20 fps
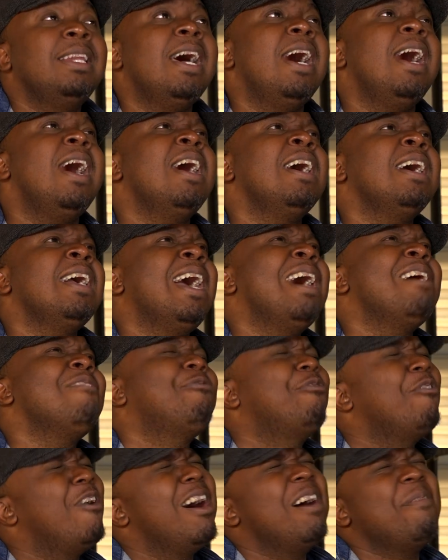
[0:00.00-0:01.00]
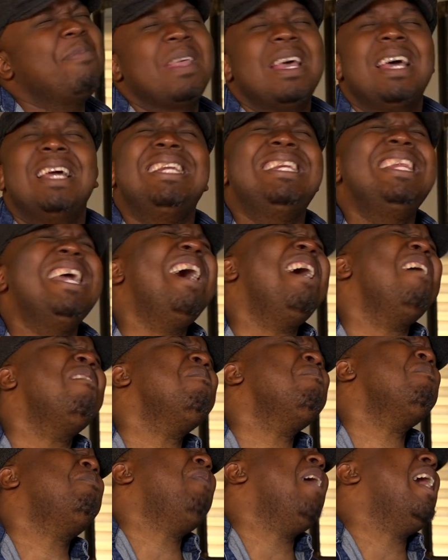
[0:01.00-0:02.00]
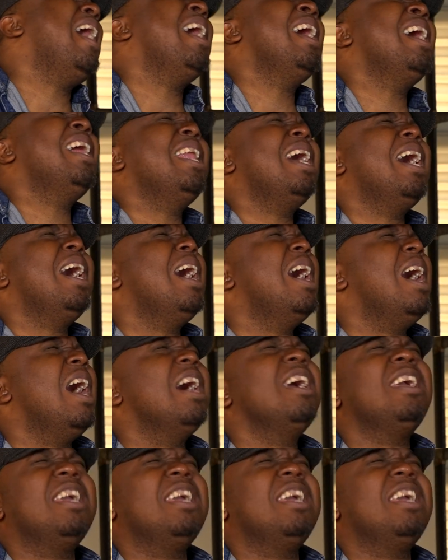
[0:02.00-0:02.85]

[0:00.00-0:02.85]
nanga fwa nan pala